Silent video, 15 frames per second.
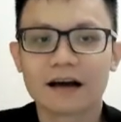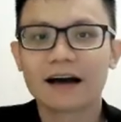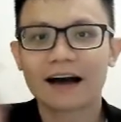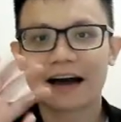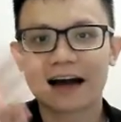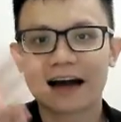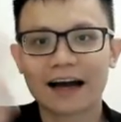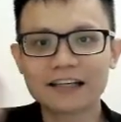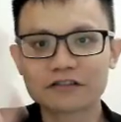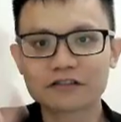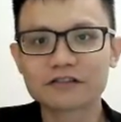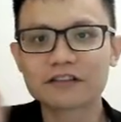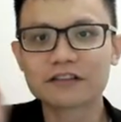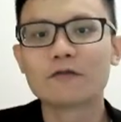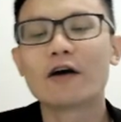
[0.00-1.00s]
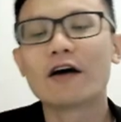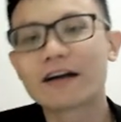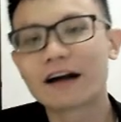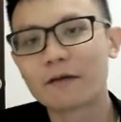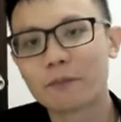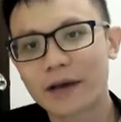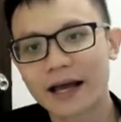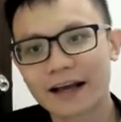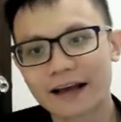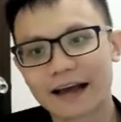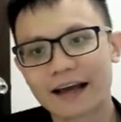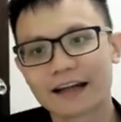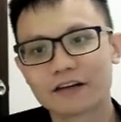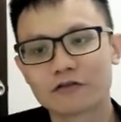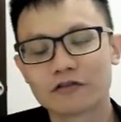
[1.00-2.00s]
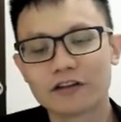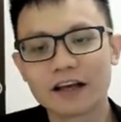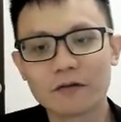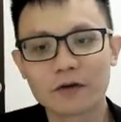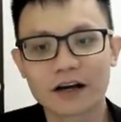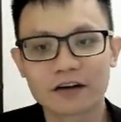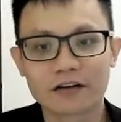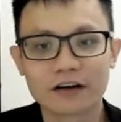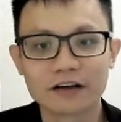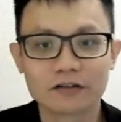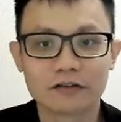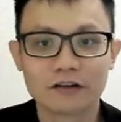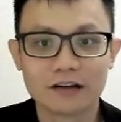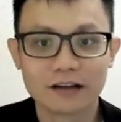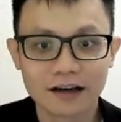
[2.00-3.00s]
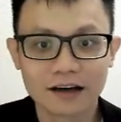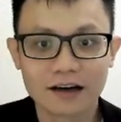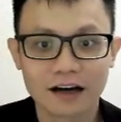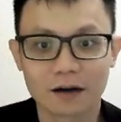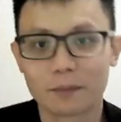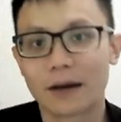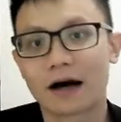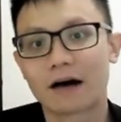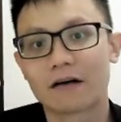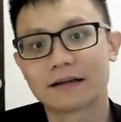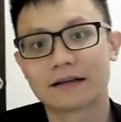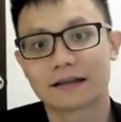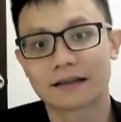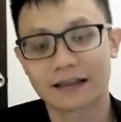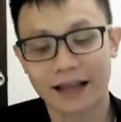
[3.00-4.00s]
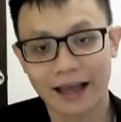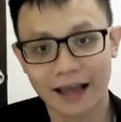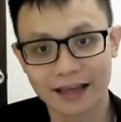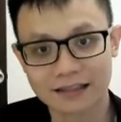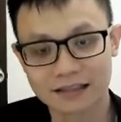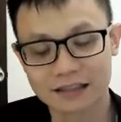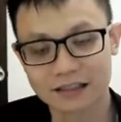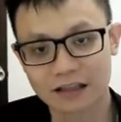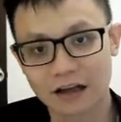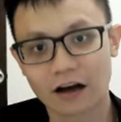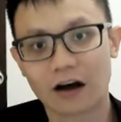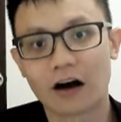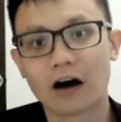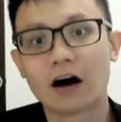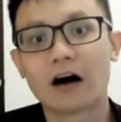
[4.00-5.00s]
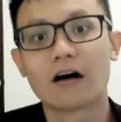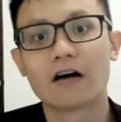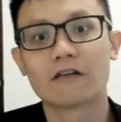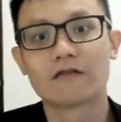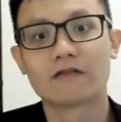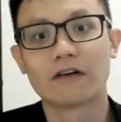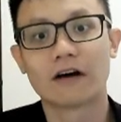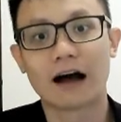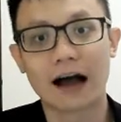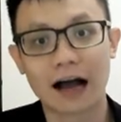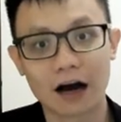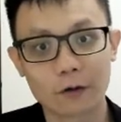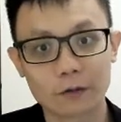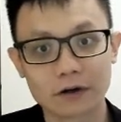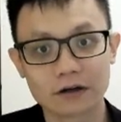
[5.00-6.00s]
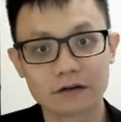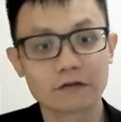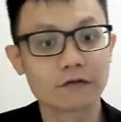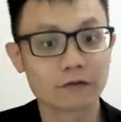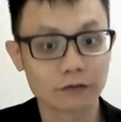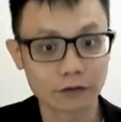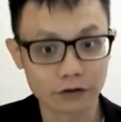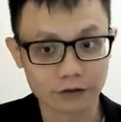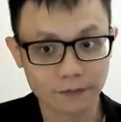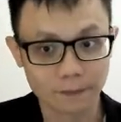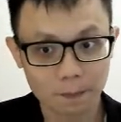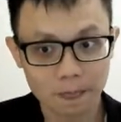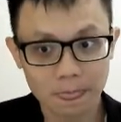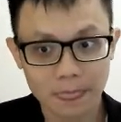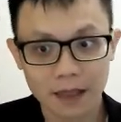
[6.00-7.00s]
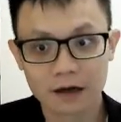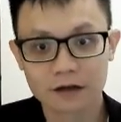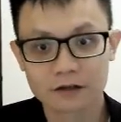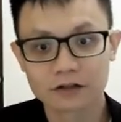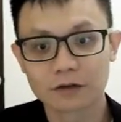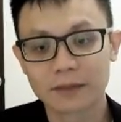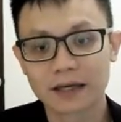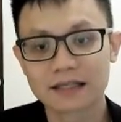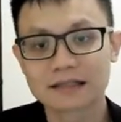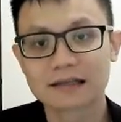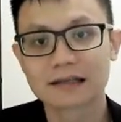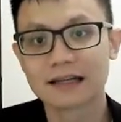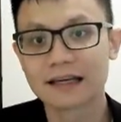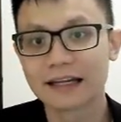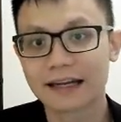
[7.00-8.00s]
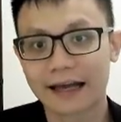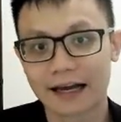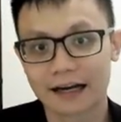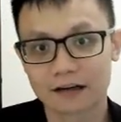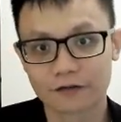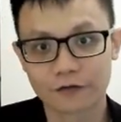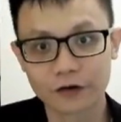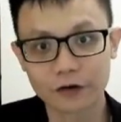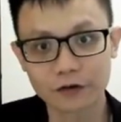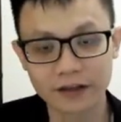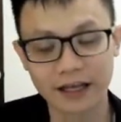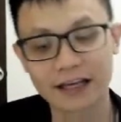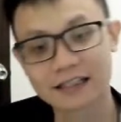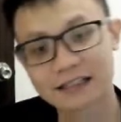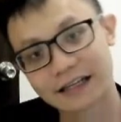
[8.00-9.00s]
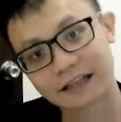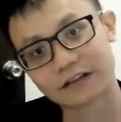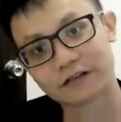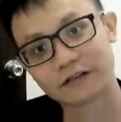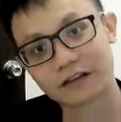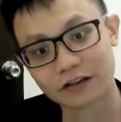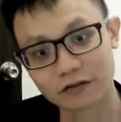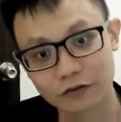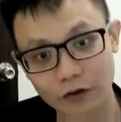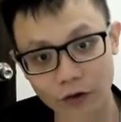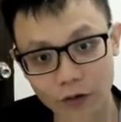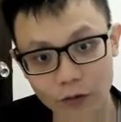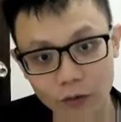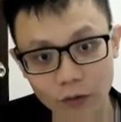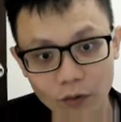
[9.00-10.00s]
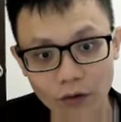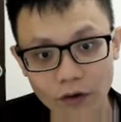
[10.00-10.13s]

Hi student, welcome back, and today we are going to learn about the test of our food. So basically there are a few tests that you need to know.